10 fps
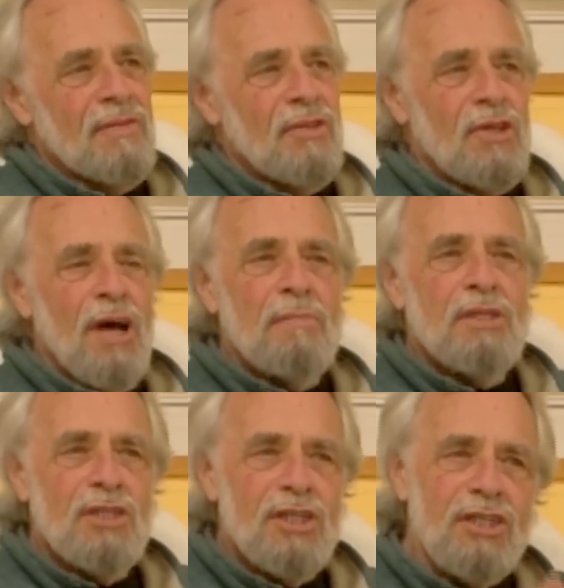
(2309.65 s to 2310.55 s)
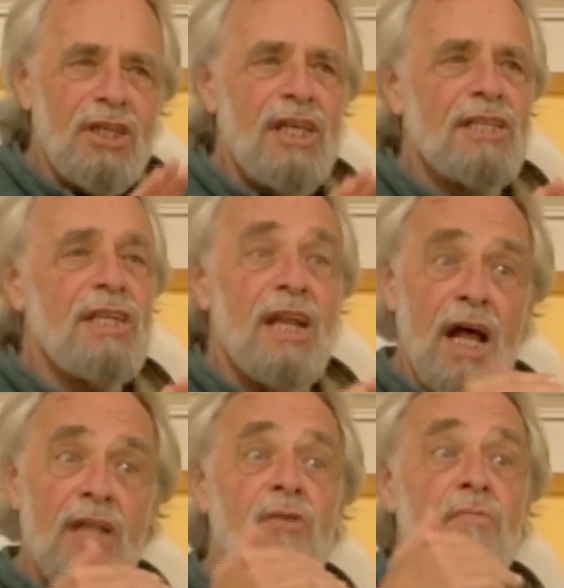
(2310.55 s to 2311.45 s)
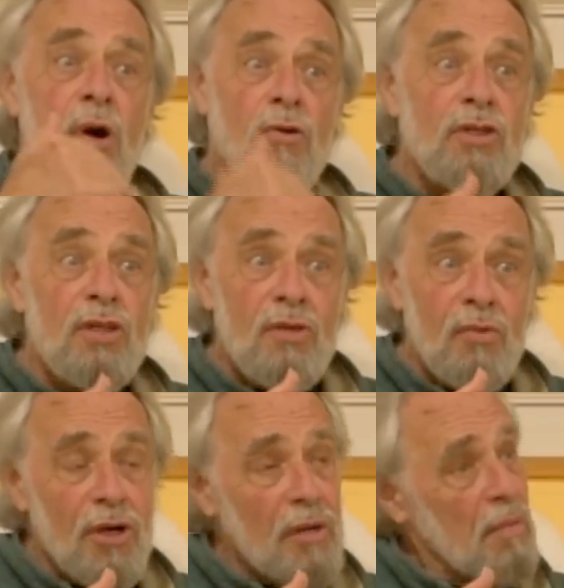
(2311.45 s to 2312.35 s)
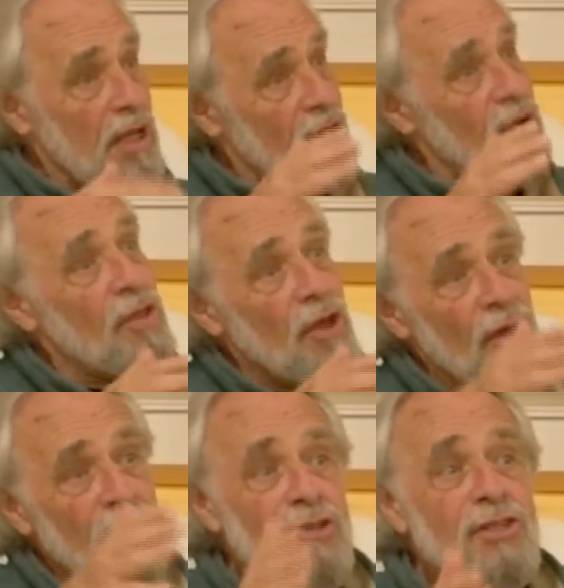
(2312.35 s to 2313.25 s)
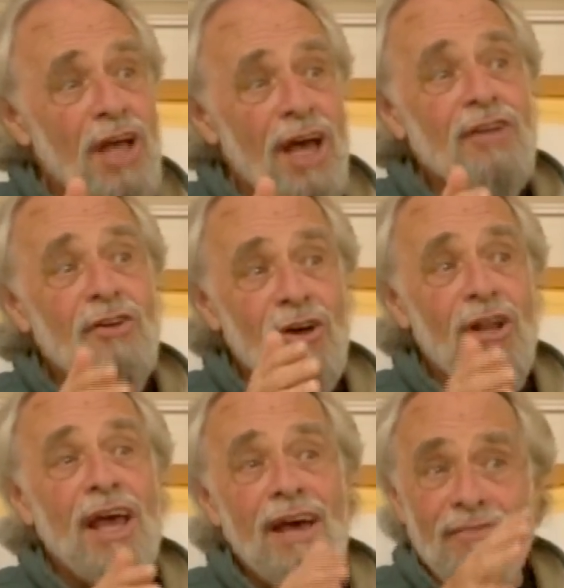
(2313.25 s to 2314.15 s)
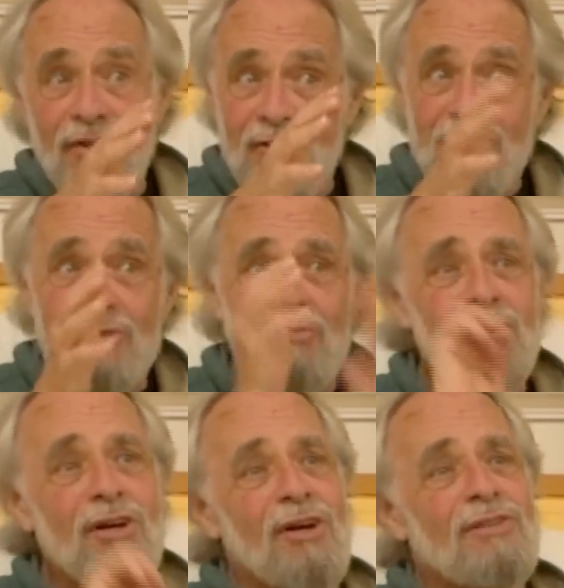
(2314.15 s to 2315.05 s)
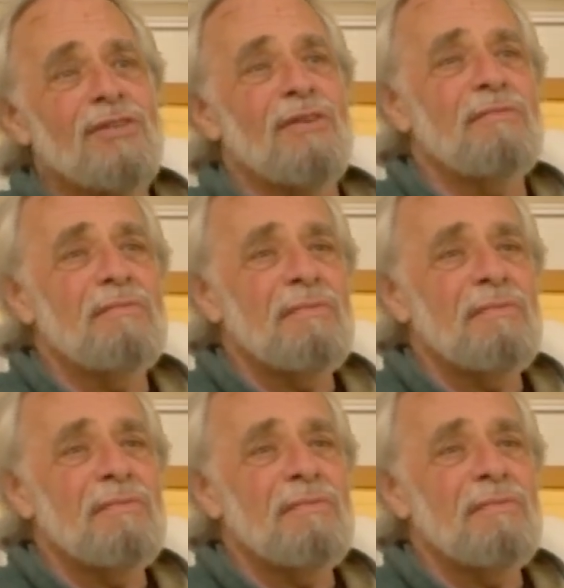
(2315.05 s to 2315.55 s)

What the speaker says: Your job is just to listen. I'll do most of the work, but you, on your side, you're going to have to do some work also.